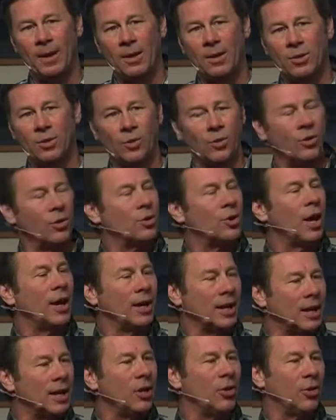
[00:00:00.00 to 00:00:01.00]
So there's
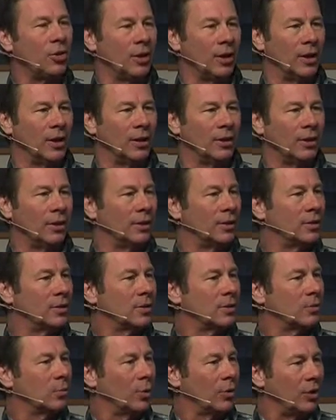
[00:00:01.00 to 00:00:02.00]
not anything
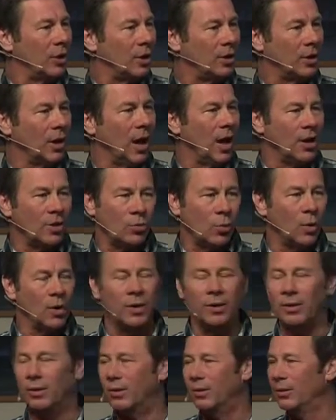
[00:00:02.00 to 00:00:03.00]
that's within God's
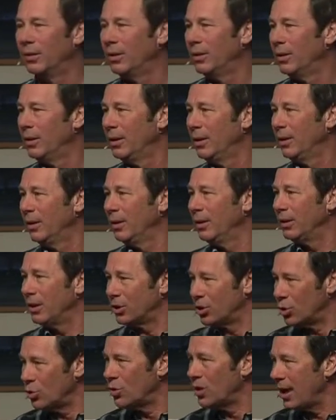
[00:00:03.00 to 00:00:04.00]
will
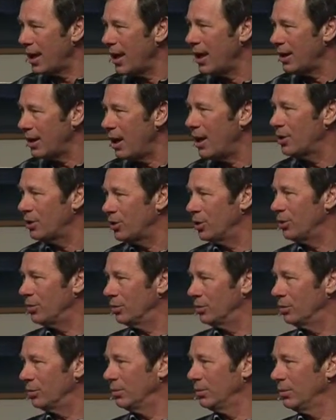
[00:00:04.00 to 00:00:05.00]
that you cannot
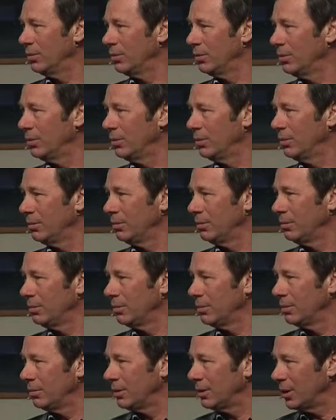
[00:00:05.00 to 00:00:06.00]
do
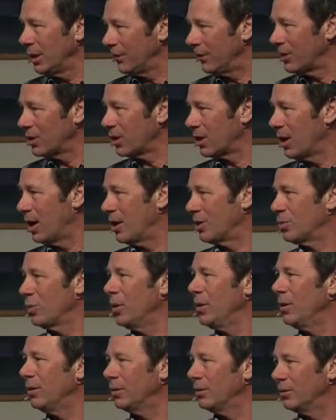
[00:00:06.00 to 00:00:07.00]
if it's God's
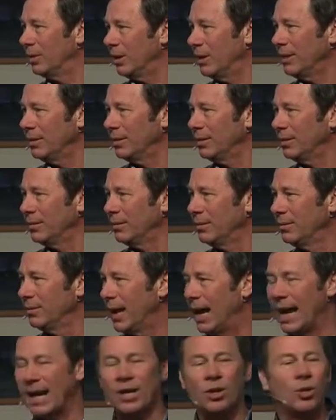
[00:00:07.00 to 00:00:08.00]
will, right?
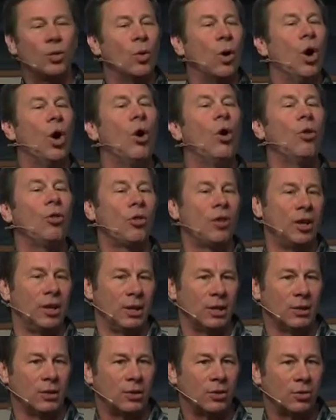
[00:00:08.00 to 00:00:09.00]
I can do all
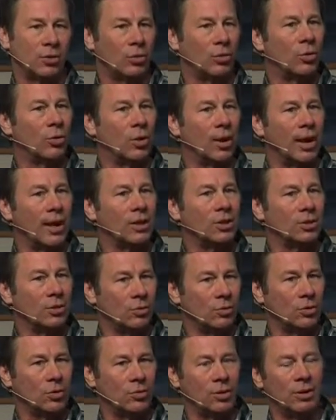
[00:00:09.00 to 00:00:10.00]
things through Christ
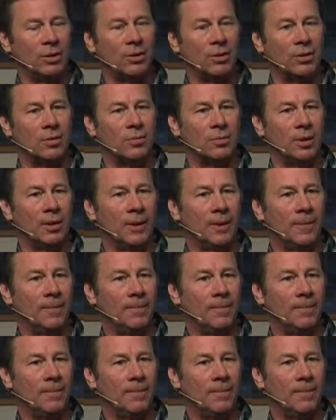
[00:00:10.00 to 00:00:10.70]
who strengthens me.